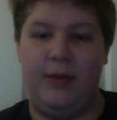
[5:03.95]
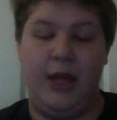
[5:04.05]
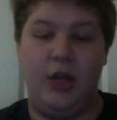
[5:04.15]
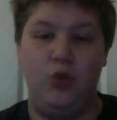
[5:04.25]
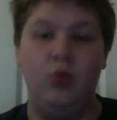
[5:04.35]

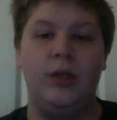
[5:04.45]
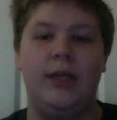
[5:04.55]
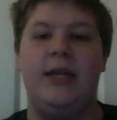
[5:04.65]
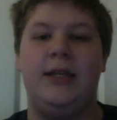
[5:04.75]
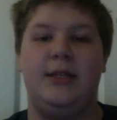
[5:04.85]
and you will
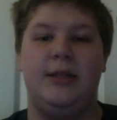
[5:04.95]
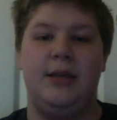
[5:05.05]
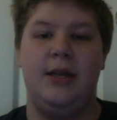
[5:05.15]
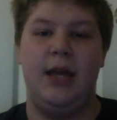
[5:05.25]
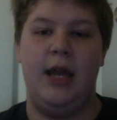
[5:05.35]
get
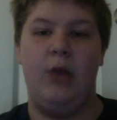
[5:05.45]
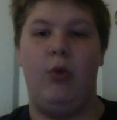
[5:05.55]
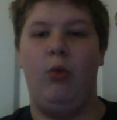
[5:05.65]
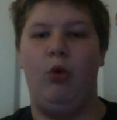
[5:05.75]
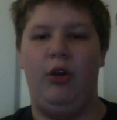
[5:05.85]
a
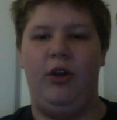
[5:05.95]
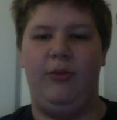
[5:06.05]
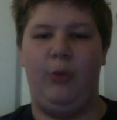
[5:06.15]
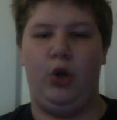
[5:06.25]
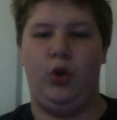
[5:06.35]
reward of
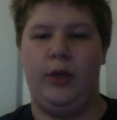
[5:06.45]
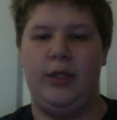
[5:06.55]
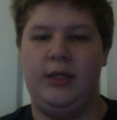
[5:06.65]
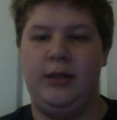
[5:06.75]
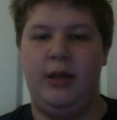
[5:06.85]
more coins.